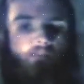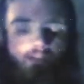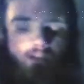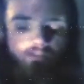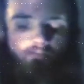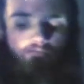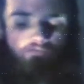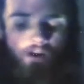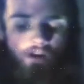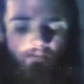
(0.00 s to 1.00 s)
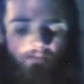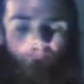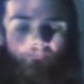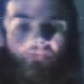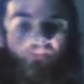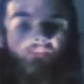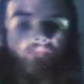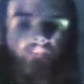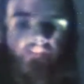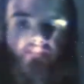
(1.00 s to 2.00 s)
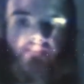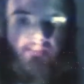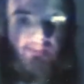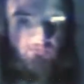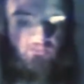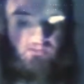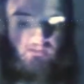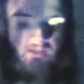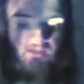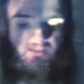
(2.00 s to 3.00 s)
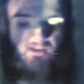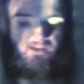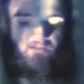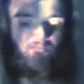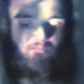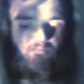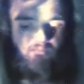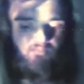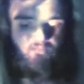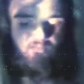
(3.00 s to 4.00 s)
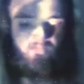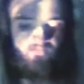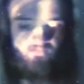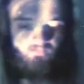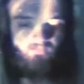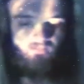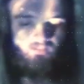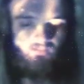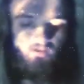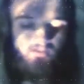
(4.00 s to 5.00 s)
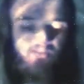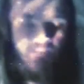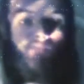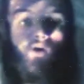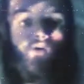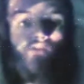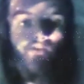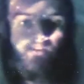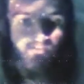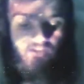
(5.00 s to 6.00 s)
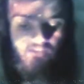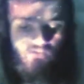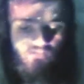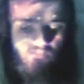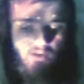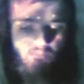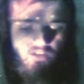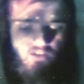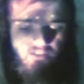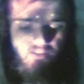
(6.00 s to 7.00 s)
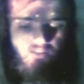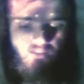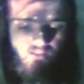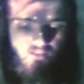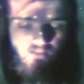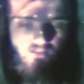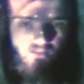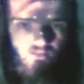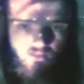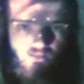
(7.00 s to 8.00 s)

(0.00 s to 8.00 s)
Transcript: Allow myself to be rocked peacefully to sleep for the last time by the smoldering thunder of the memories.